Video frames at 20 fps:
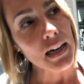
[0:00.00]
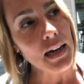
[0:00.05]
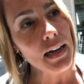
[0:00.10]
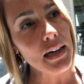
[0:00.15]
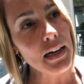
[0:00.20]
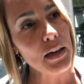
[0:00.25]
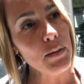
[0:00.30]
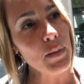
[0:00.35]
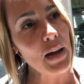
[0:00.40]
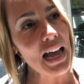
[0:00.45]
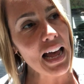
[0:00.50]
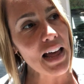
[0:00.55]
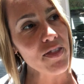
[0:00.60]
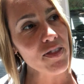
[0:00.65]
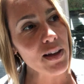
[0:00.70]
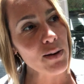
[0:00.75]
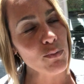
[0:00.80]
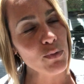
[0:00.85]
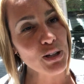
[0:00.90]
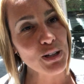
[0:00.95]
Um,
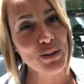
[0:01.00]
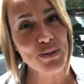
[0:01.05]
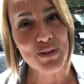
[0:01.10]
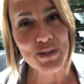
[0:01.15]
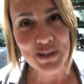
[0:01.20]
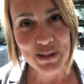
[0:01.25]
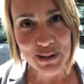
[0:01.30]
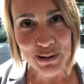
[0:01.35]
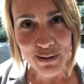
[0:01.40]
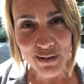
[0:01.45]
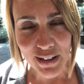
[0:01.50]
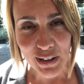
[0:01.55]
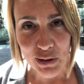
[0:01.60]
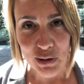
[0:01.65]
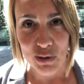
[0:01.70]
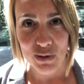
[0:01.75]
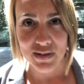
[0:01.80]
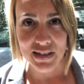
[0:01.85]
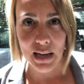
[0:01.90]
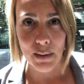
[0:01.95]
and then when you do
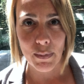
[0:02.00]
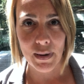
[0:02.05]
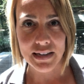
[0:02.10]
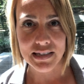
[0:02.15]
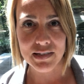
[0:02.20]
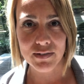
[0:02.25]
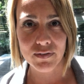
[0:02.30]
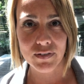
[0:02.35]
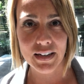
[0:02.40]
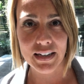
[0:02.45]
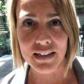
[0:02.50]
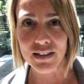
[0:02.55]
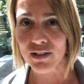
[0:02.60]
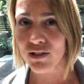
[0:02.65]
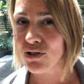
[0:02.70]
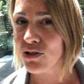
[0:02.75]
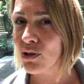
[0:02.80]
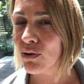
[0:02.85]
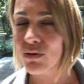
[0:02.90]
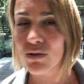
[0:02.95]
introduce that
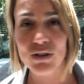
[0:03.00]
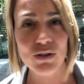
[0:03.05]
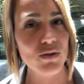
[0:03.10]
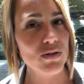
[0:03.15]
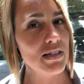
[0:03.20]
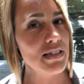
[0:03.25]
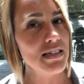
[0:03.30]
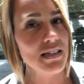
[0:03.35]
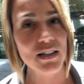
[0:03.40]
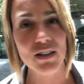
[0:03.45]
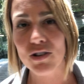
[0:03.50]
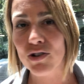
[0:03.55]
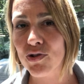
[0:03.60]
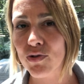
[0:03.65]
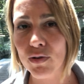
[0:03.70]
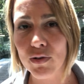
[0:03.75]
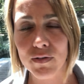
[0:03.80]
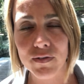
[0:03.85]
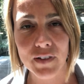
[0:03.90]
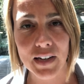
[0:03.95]
pacifier, don't use it to
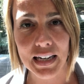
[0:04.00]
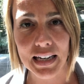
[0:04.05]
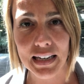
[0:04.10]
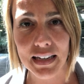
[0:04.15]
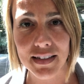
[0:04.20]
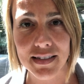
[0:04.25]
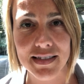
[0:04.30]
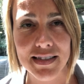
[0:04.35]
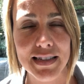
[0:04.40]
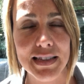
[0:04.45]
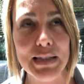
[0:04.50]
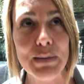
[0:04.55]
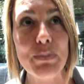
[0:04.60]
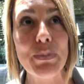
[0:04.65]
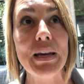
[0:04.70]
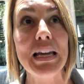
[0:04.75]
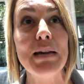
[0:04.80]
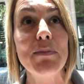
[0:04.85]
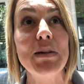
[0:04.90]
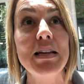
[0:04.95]
control feedings. The
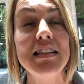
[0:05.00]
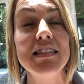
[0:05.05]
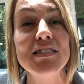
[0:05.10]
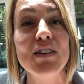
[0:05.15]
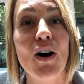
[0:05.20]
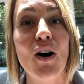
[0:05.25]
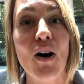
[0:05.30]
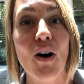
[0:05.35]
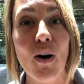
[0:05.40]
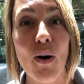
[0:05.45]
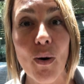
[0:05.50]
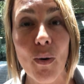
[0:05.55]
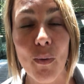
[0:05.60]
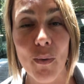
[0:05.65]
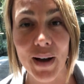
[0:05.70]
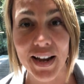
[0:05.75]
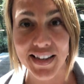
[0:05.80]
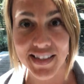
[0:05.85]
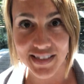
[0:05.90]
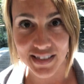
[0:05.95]
baby's
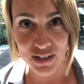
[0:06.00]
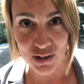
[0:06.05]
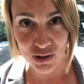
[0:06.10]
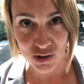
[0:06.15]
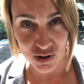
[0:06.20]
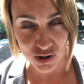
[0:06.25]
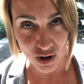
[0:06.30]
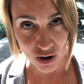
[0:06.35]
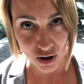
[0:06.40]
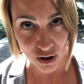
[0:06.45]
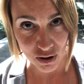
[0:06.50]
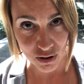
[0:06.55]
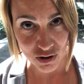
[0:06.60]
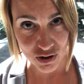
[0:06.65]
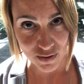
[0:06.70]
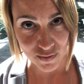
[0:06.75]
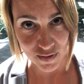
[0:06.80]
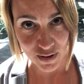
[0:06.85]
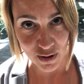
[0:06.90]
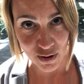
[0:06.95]
always in
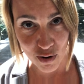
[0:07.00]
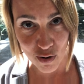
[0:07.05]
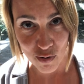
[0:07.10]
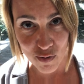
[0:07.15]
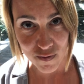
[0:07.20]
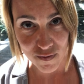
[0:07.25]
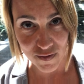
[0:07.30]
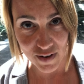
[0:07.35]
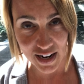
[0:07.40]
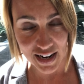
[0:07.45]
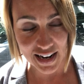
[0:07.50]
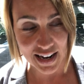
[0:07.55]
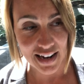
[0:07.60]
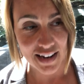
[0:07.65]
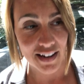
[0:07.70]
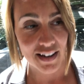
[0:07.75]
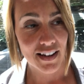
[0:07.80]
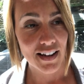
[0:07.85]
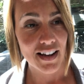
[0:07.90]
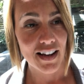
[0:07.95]
charge of their own
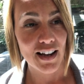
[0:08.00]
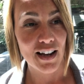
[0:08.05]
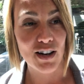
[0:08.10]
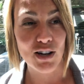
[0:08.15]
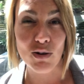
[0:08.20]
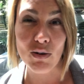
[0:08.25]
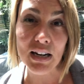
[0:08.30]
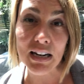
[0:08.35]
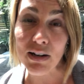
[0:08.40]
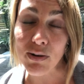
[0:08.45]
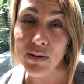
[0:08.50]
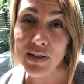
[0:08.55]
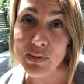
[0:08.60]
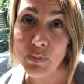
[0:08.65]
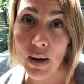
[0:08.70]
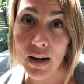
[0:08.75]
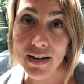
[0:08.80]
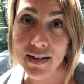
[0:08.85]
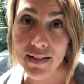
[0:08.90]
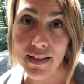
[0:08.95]
feeding and you need to
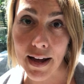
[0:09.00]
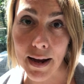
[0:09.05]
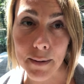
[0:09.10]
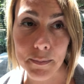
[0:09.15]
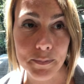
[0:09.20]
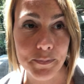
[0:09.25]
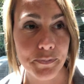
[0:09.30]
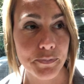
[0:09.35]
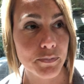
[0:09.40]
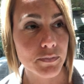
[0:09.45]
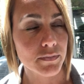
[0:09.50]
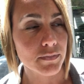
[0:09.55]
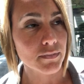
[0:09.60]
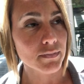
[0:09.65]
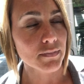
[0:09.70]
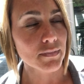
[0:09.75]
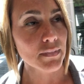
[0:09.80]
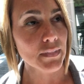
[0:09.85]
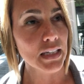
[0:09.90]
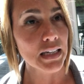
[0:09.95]
respond to that.
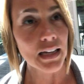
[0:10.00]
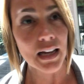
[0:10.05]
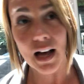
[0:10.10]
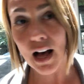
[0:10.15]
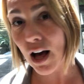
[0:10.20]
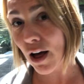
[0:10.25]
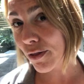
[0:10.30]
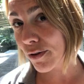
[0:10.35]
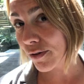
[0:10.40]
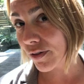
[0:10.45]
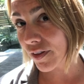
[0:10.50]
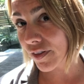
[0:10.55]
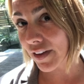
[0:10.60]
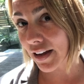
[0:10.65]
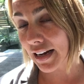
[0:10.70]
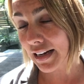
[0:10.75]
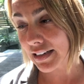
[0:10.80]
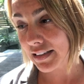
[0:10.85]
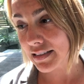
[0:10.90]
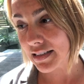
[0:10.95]
Other than
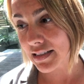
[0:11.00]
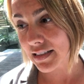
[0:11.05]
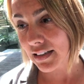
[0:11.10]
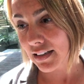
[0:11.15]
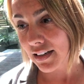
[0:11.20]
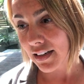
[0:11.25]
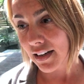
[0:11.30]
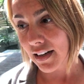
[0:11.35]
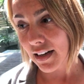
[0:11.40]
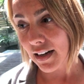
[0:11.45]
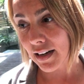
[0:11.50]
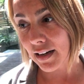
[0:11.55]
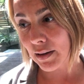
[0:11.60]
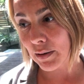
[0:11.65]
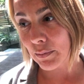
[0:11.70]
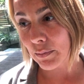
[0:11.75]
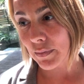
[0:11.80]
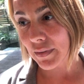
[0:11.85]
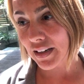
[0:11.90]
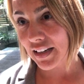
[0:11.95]
that,
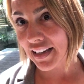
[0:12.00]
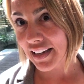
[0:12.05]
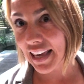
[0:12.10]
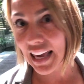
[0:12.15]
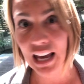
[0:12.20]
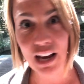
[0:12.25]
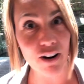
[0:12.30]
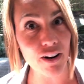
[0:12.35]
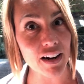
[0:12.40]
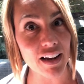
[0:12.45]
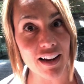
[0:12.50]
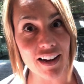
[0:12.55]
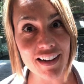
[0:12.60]
um, carry